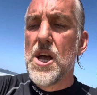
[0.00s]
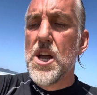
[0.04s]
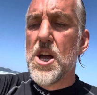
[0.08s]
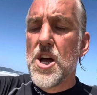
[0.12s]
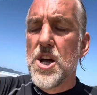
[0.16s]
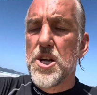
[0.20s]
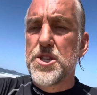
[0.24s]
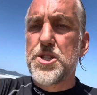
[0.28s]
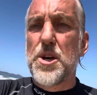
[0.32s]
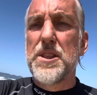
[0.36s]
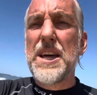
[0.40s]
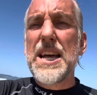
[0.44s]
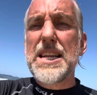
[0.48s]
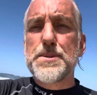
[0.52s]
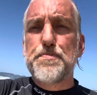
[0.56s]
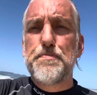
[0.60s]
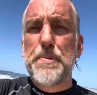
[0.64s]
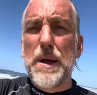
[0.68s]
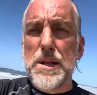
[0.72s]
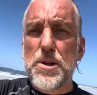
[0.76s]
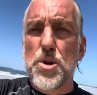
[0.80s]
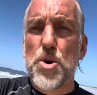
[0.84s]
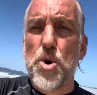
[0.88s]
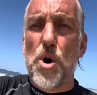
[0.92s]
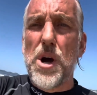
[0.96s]
So that's
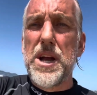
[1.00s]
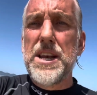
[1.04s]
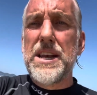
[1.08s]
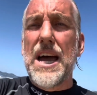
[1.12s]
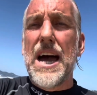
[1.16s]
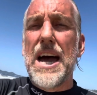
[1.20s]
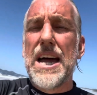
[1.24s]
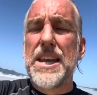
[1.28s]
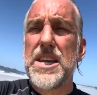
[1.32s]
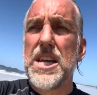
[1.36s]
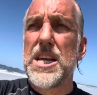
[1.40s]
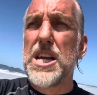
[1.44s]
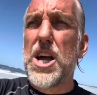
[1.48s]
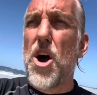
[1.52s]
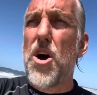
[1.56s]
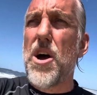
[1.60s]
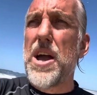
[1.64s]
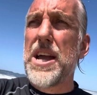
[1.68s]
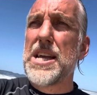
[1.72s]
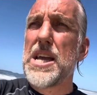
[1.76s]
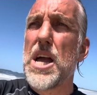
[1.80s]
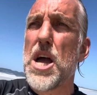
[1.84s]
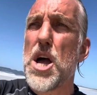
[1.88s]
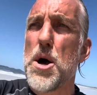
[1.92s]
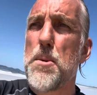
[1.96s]
Bitcoin
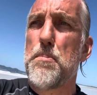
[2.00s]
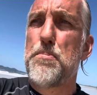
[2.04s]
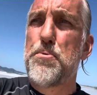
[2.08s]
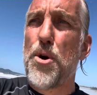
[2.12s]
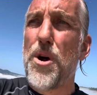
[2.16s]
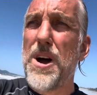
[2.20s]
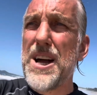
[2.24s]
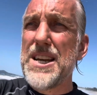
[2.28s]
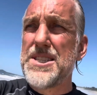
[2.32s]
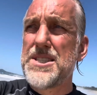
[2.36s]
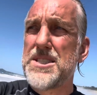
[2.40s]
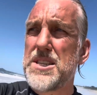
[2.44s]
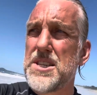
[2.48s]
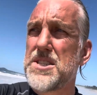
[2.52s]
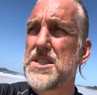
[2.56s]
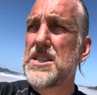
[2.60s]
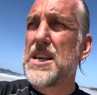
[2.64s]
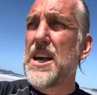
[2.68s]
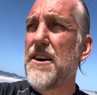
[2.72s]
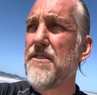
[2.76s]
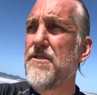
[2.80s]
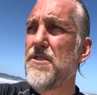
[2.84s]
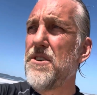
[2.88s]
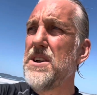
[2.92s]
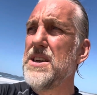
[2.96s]
undergoing price
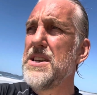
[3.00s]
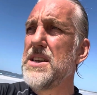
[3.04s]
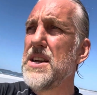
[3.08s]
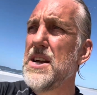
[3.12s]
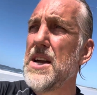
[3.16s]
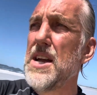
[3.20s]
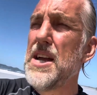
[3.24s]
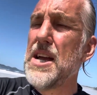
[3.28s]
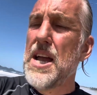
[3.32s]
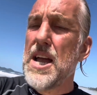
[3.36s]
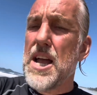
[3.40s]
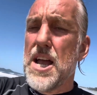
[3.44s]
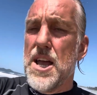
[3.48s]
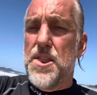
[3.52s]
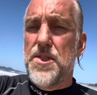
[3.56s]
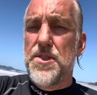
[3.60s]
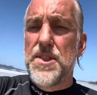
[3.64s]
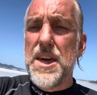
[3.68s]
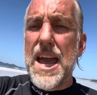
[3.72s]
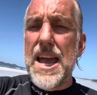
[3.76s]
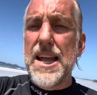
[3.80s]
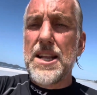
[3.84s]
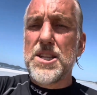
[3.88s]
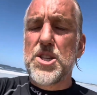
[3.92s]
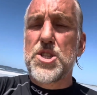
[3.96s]
discovery.
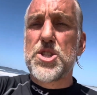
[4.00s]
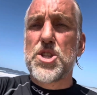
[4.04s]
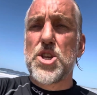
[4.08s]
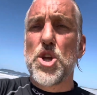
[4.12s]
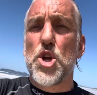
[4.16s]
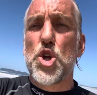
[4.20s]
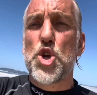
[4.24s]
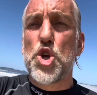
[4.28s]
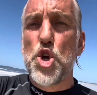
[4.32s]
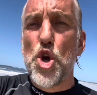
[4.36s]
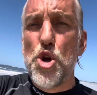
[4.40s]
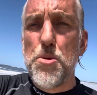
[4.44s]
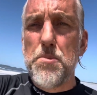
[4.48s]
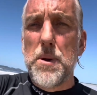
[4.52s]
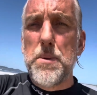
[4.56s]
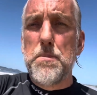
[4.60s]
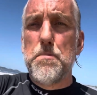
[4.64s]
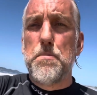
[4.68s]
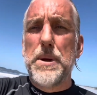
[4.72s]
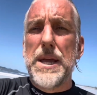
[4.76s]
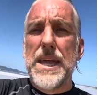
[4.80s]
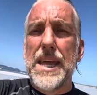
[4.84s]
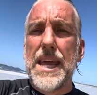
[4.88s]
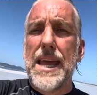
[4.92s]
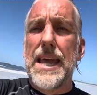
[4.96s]
That's human
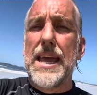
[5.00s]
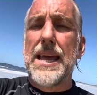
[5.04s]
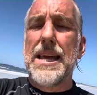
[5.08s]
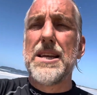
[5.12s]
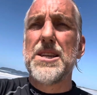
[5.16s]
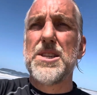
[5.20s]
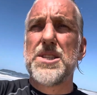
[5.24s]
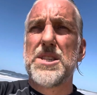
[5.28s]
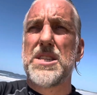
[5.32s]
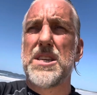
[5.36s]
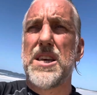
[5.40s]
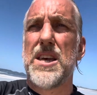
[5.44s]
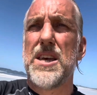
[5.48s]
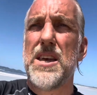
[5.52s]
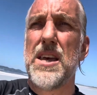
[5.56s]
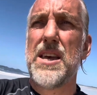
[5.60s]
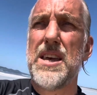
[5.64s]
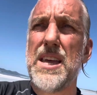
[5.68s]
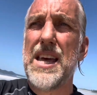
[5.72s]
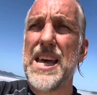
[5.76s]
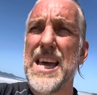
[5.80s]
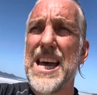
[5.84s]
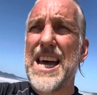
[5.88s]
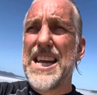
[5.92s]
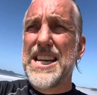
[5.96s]
beings
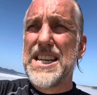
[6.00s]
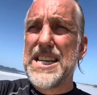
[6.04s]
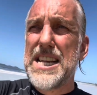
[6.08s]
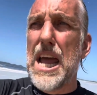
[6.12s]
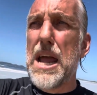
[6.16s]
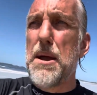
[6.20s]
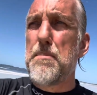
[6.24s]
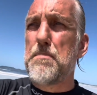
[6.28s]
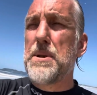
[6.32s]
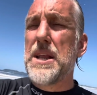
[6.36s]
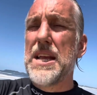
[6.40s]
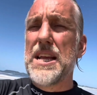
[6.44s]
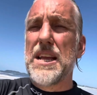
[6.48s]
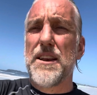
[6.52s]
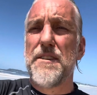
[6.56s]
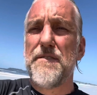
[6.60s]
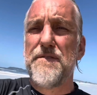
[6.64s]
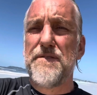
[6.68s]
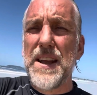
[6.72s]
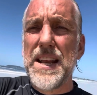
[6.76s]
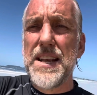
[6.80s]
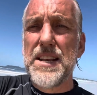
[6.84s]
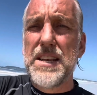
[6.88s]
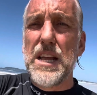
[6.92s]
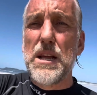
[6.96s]
adapting and
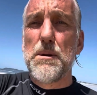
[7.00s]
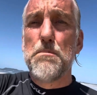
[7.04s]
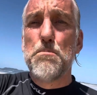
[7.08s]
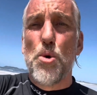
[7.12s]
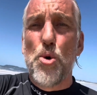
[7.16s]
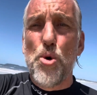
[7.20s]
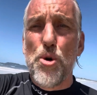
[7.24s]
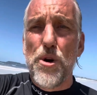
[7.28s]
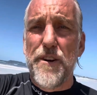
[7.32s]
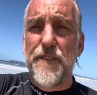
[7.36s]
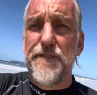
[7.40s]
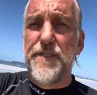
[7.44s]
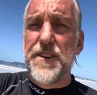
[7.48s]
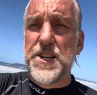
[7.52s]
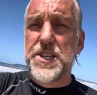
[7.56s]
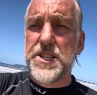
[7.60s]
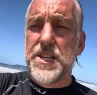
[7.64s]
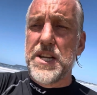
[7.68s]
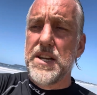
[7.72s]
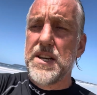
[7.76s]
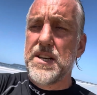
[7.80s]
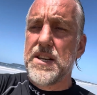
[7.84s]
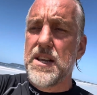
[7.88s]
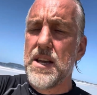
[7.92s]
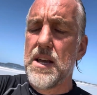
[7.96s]
inventing more
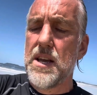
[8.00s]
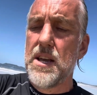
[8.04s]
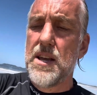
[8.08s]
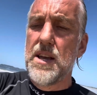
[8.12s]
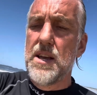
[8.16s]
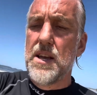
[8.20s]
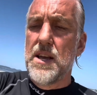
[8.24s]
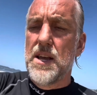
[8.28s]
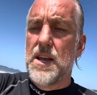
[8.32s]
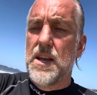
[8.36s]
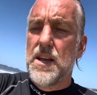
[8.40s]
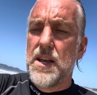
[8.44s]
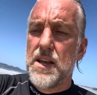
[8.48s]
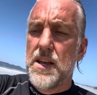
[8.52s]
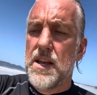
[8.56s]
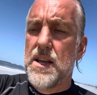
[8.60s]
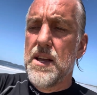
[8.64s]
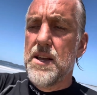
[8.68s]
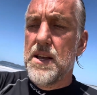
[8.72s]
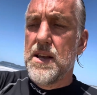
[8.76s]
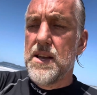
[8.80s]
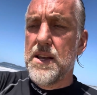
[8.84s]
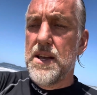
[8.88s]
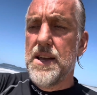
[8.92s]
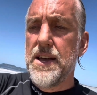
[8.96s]
efficient
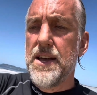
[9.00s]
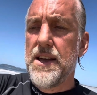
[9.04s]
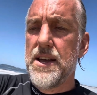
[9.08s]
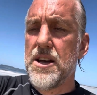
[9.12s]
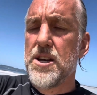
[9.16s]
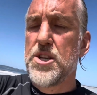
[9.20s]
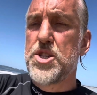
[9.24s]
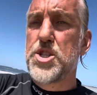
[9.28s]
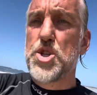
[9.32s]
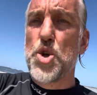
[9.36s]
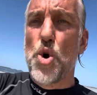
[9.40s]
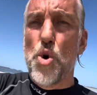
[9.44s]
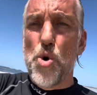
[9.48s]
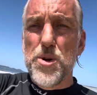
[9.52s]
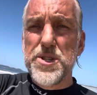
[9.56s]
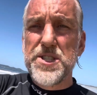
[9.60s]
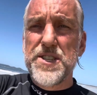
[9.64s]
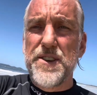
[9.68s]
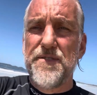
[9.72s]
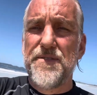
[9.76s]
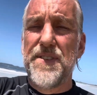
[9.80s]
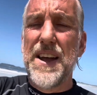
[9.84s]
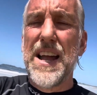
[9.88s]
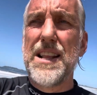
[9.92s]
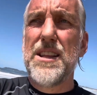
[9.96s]
stores of
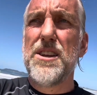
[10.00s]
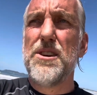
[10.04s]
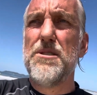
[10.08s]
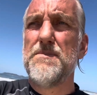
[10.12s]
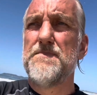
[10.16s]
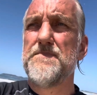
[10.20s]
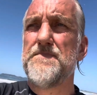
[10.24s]
value.